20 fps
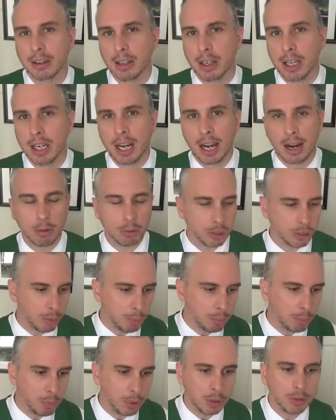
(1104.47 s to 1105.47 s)
I wasn't
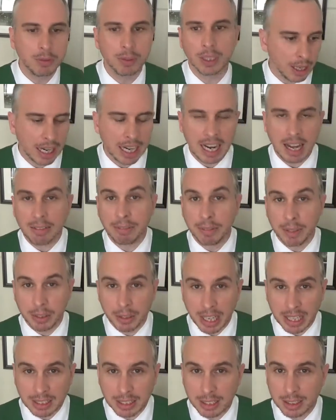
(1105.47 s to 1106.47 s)
moving. And I feel
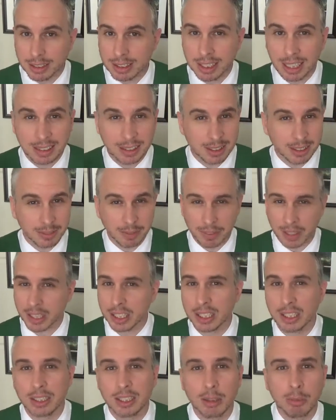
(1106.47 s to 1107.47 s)
that's a
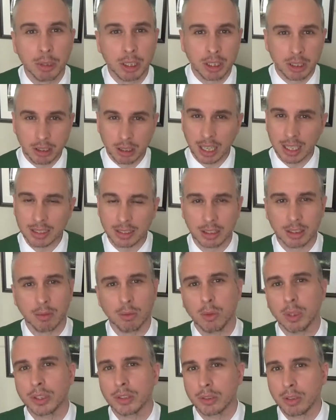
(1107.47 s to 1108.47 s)
very similar lesson of
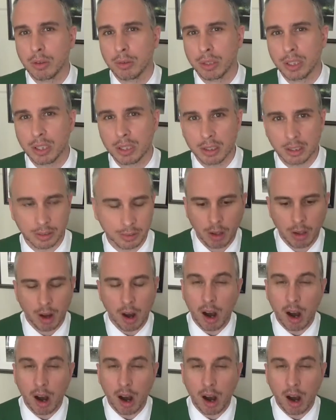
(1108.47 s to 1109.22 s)
what's going on.